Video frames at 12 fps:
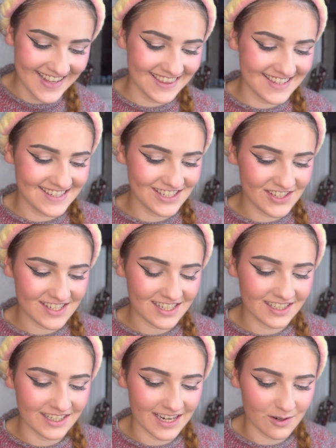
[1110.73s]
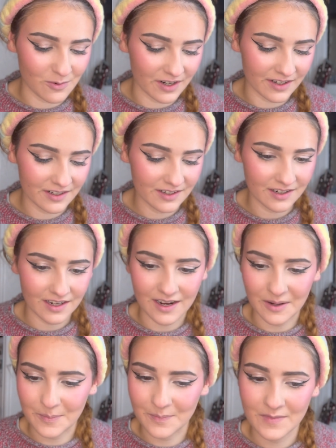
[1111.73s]
This is just a Clinique one,
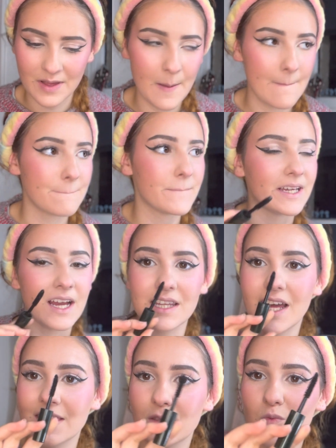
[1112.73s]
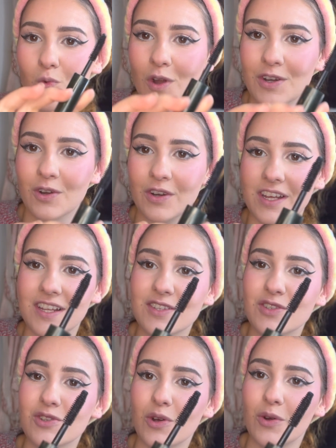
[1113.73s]
but yeah, I like the wand on it,
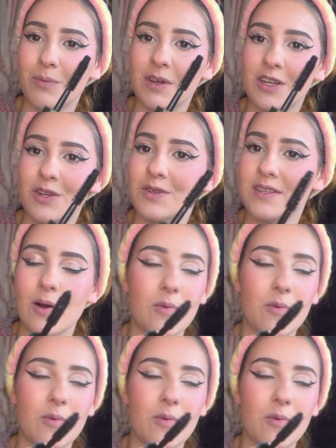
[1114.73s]
so I'm gonna use that